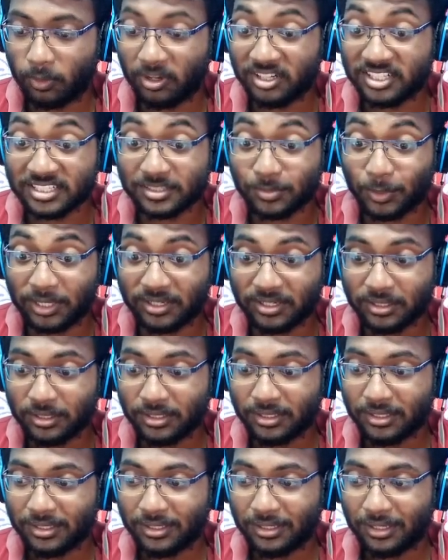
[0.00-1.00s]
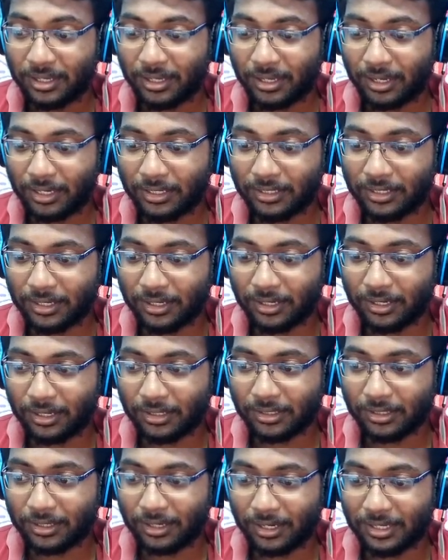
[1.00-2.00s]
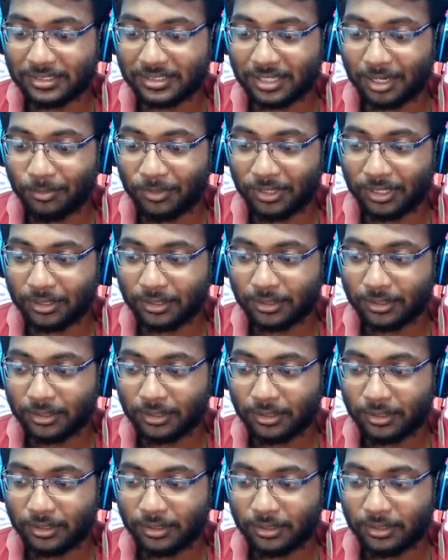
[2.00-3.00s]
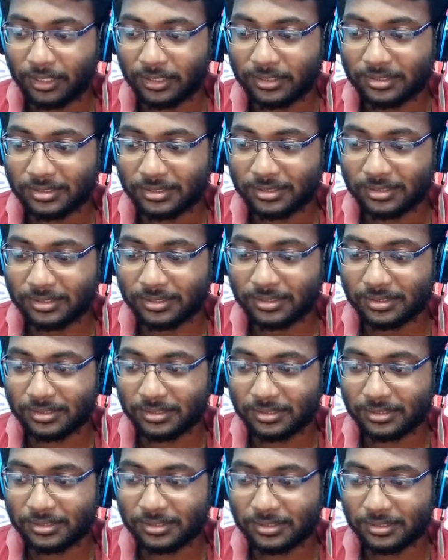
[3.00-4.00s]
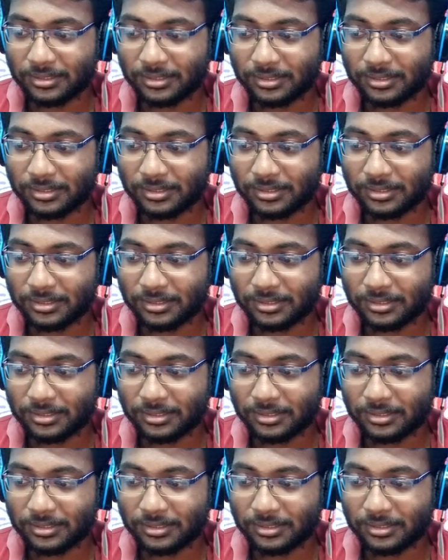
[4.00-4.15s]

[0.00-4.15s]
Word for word: Wait, wait, wait, just wait. I hear another guy's coming. Yes.